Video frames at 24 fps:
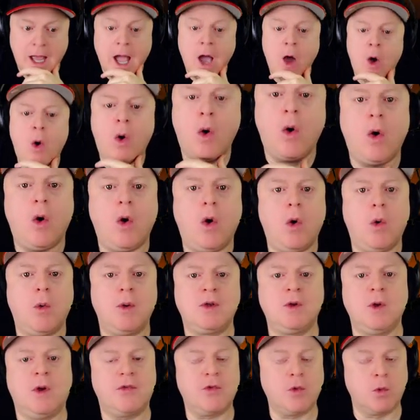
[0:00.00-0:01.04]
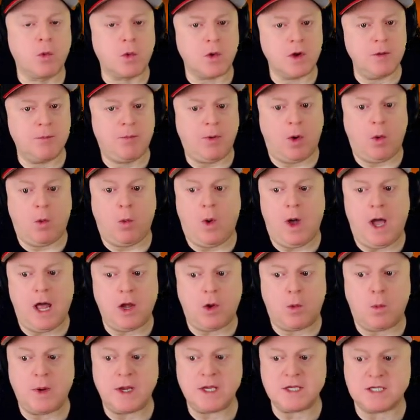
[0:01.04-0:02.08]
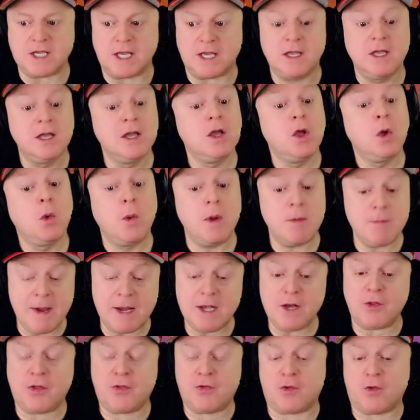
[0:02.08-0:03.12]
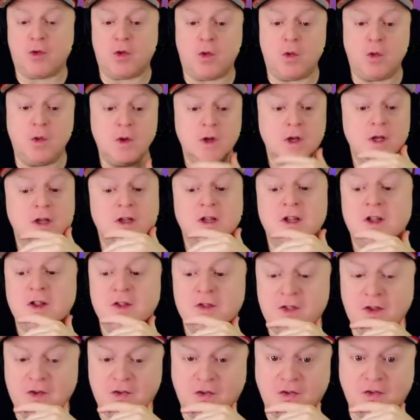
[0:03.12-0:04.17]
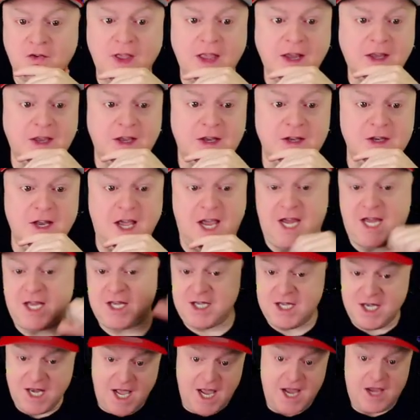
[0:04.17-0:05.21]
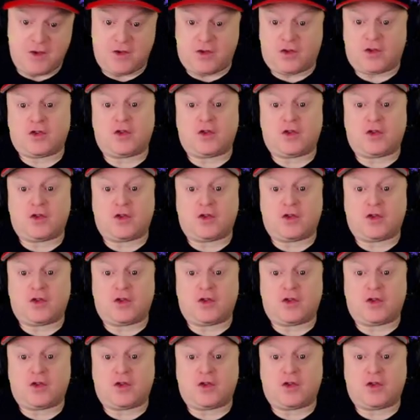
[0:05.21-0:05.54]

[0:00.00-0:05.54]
Oh, we don't have to worry about Waluigi. We made it through the second night. Night